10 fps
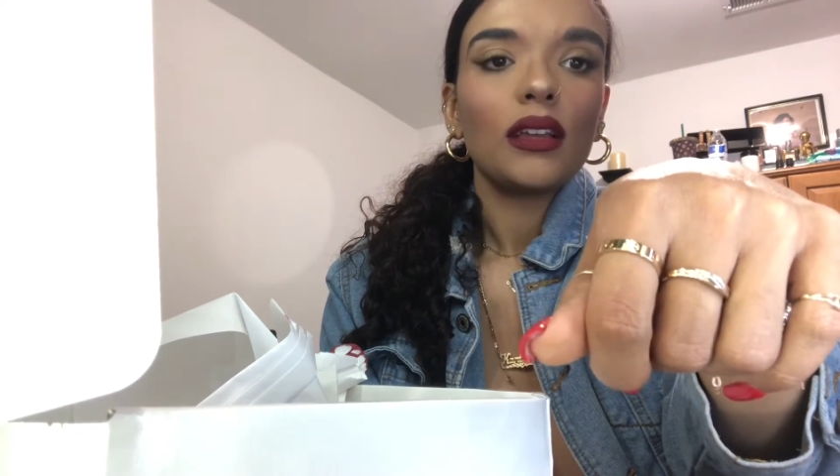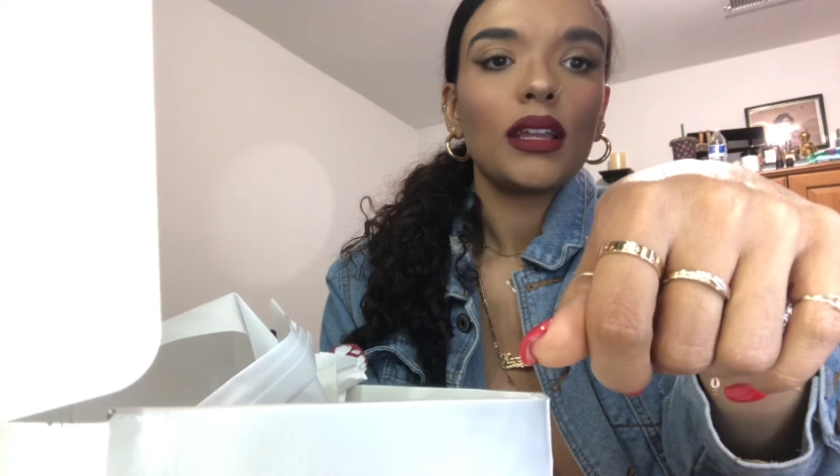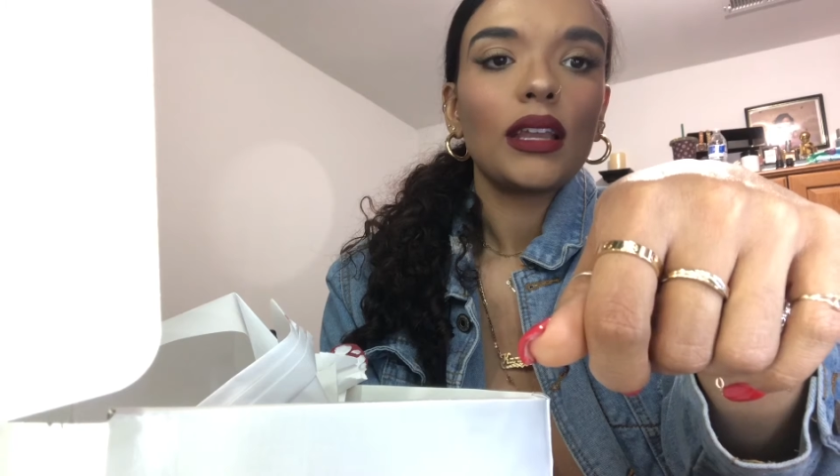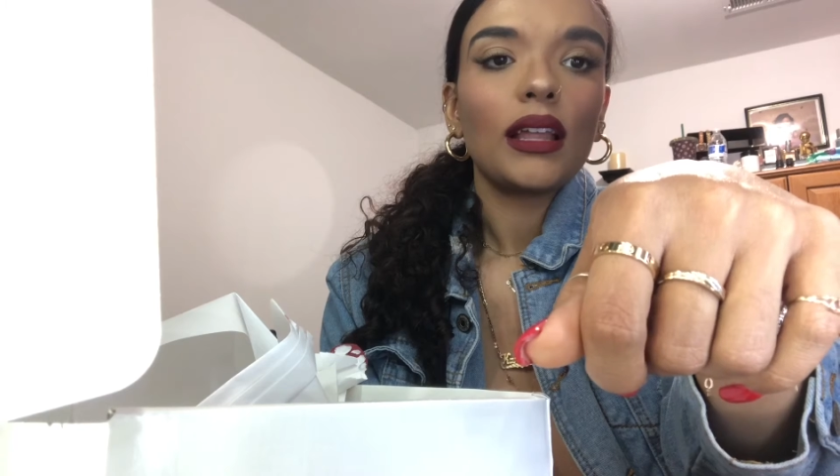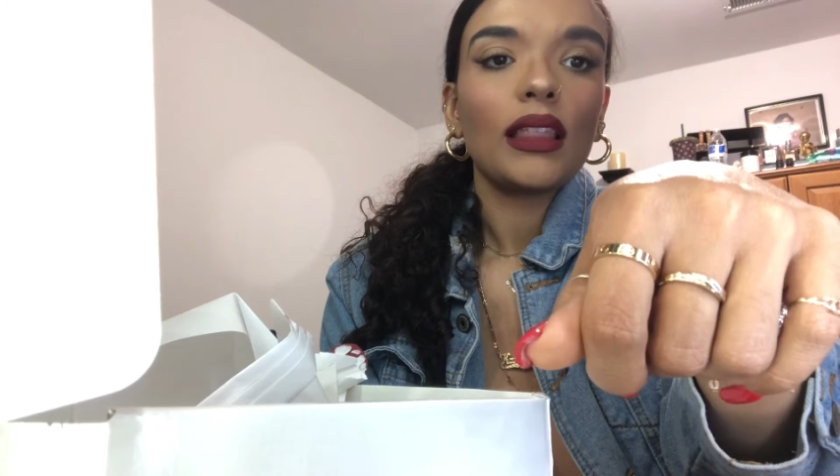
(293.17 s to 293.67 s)

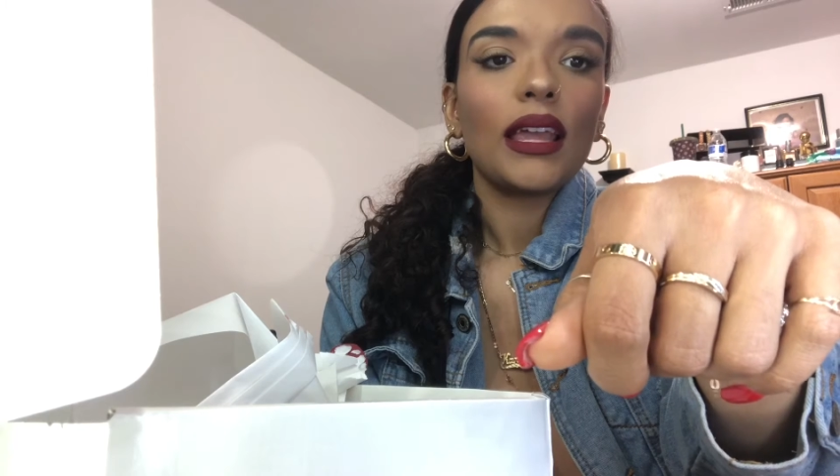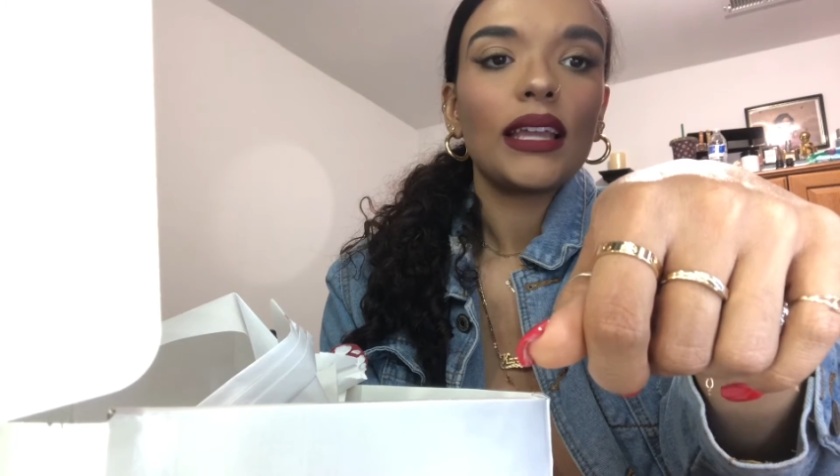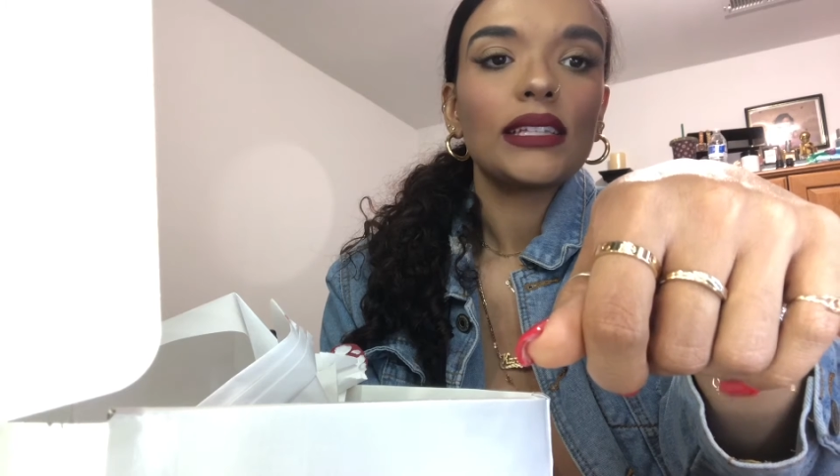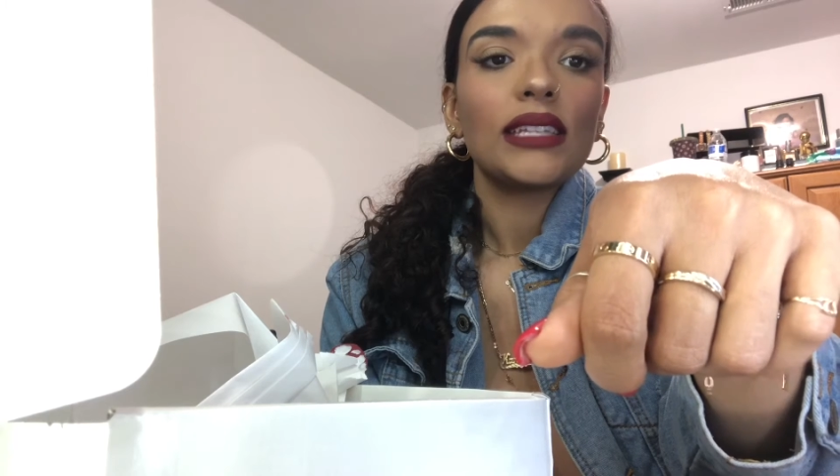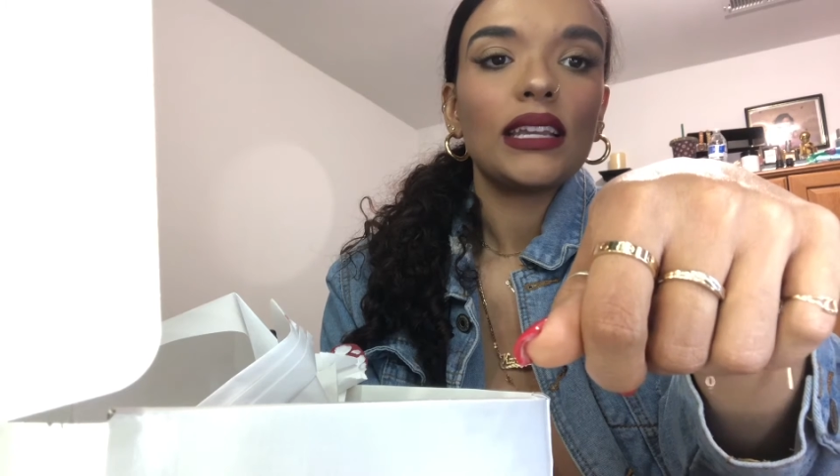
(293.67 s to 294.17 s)
And I
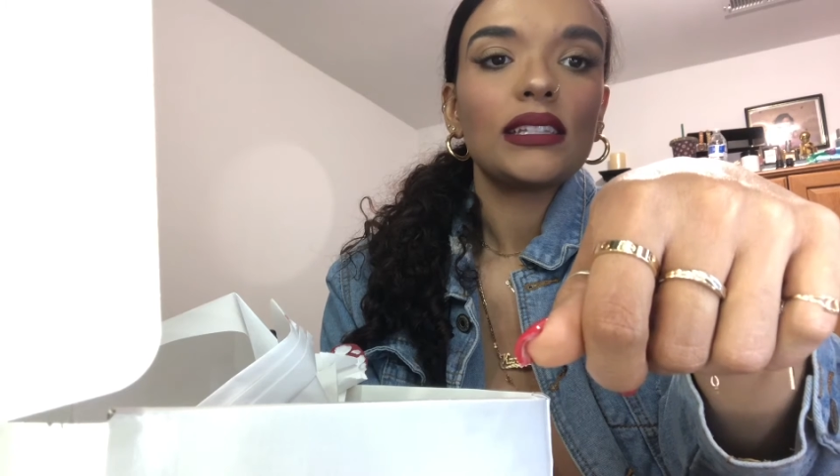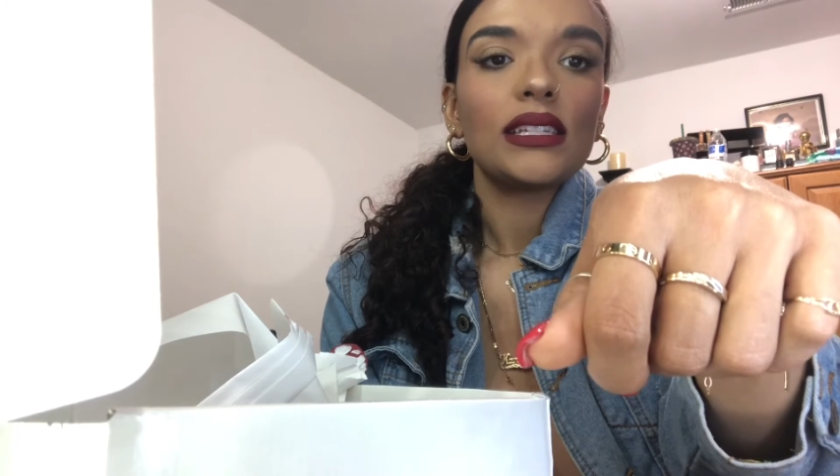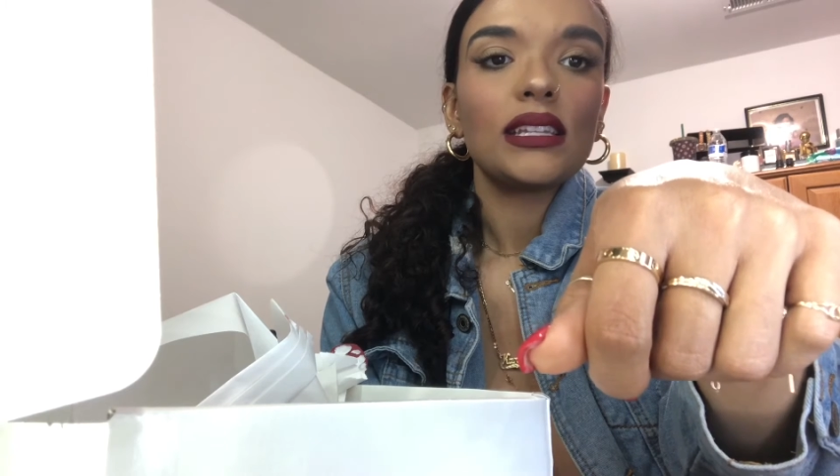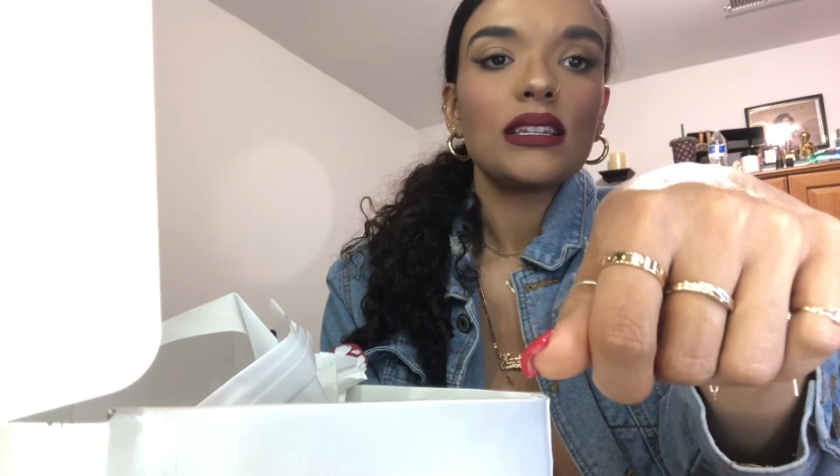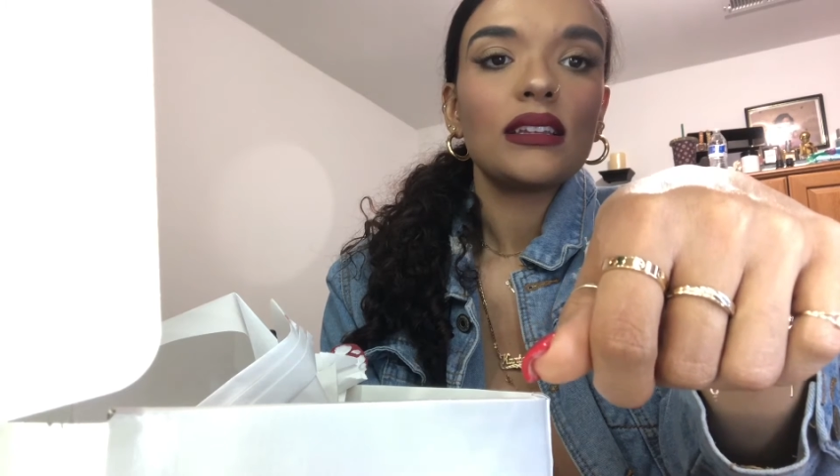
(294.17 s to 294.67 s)
like
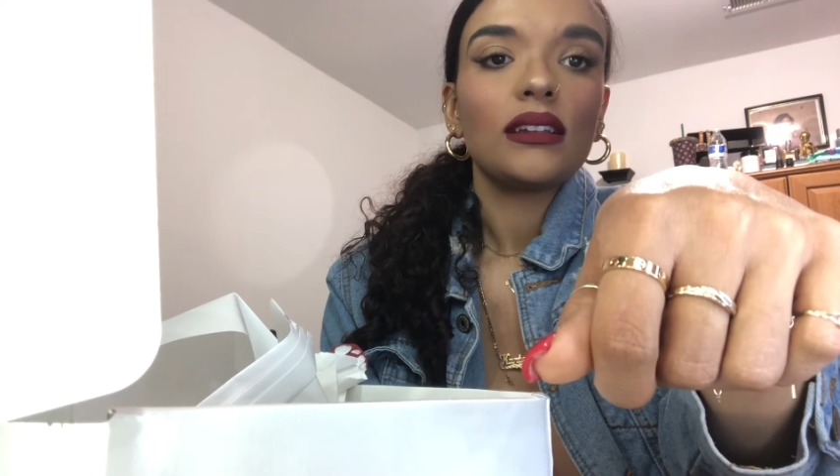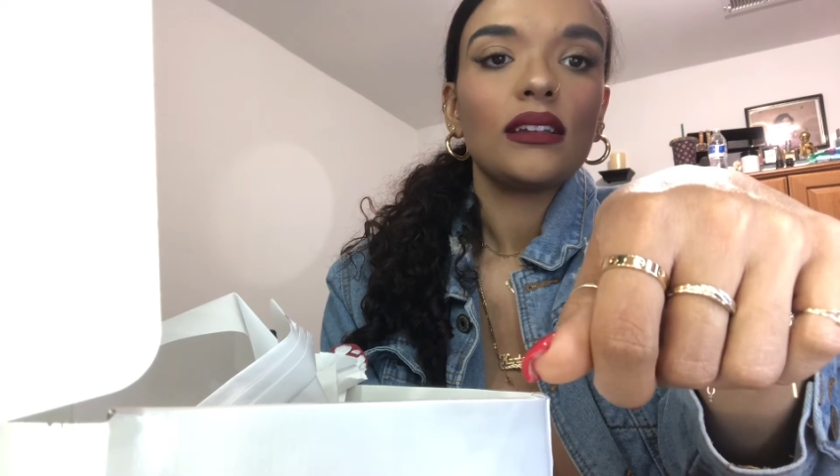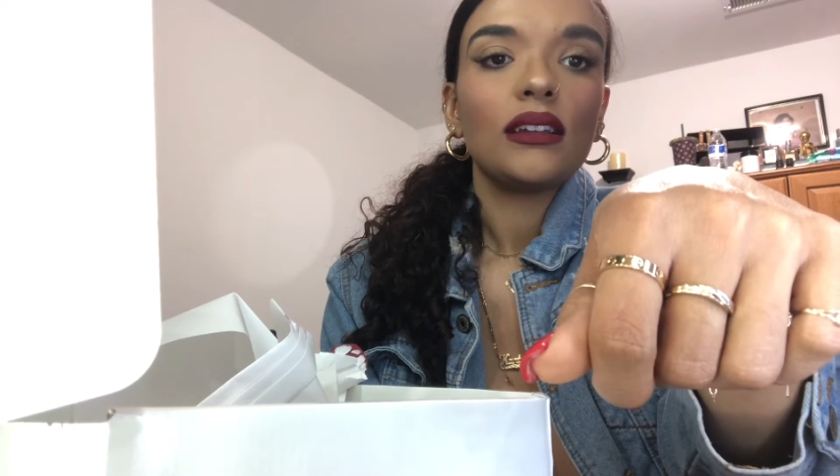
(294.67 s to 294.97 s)
dainty,